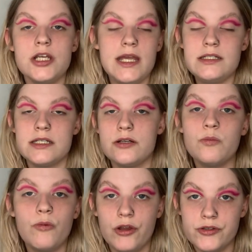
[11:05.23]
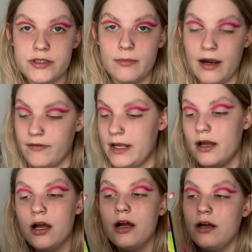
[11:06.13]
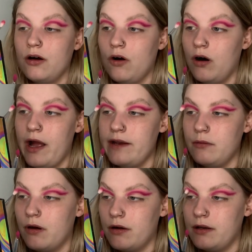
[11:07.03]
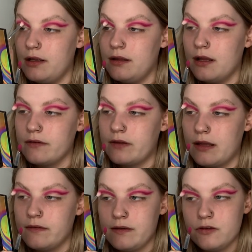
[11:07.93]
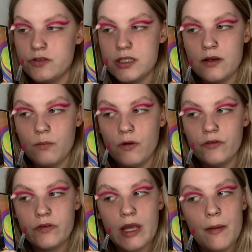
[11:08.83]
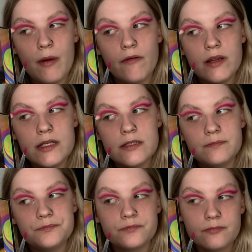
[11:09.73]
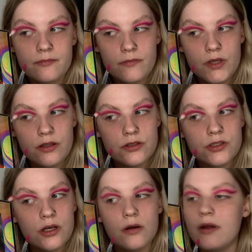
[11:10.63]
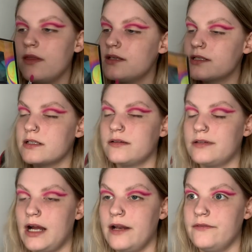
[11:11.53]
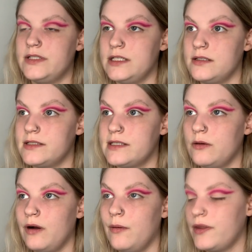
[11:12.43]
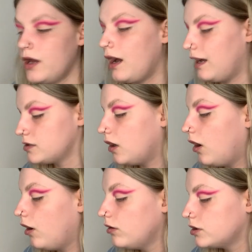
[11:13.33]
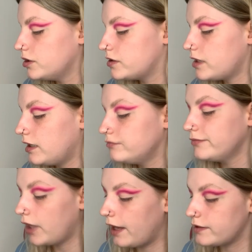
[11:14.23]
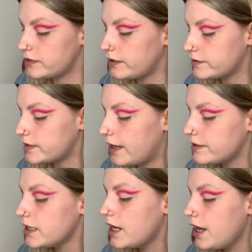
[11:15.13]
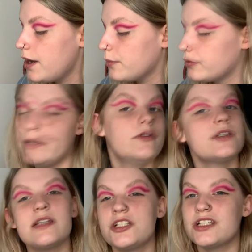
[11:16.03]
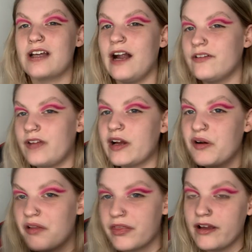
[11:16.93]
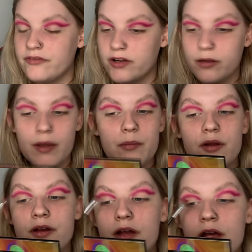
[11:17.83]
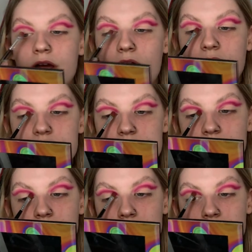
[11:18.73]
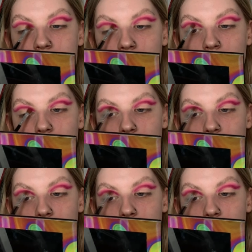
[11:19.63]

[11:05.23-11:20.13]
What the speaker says: He didn't want to marry her or anyone in that sense. He just didn't want to get married. So this kind of didn't sit well with her at all, because as I said previously, she's kind of like got a thing for commitment, and she really